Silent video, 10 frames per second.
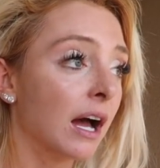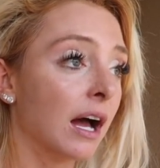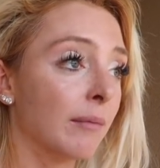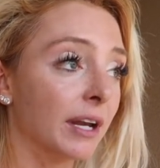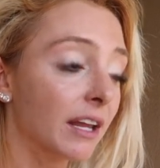
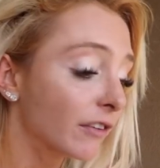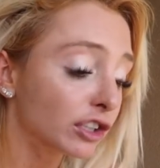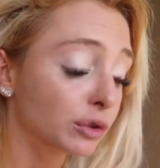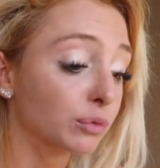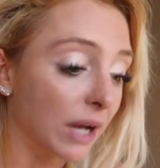um, and even
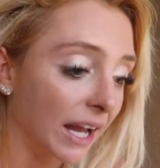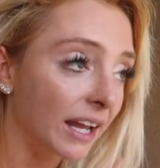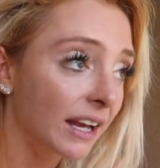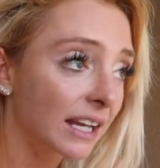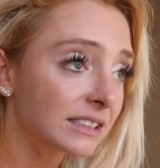just
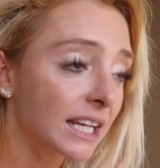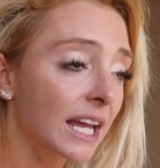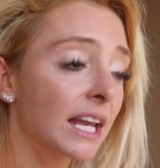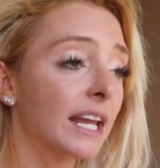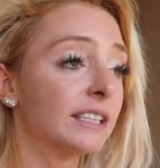recognizing
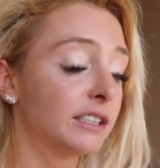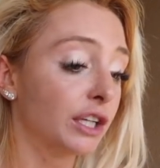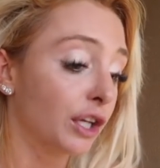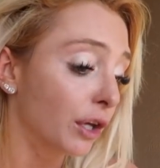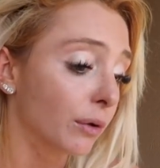it is
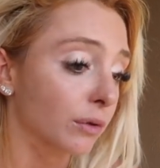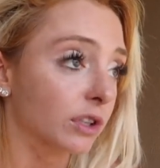huge.